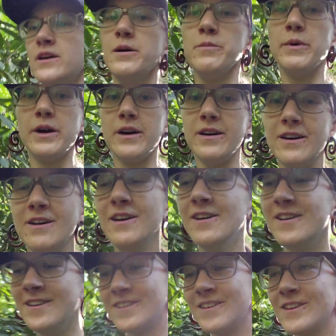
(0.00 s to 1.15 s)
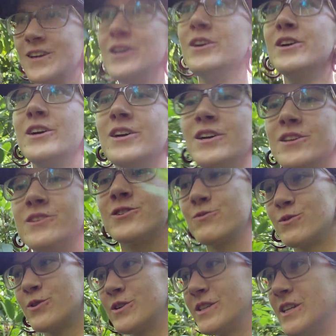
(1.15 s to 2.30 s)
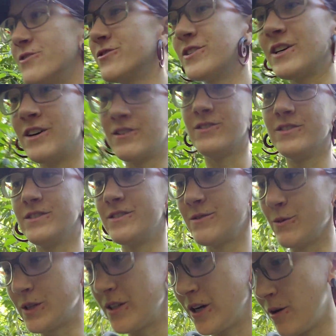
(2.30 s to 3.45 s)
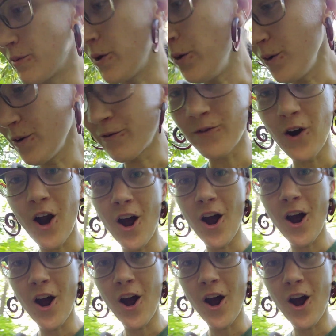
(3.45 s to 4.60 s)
but this rhododendron tunnel is what's up. Oh, frog!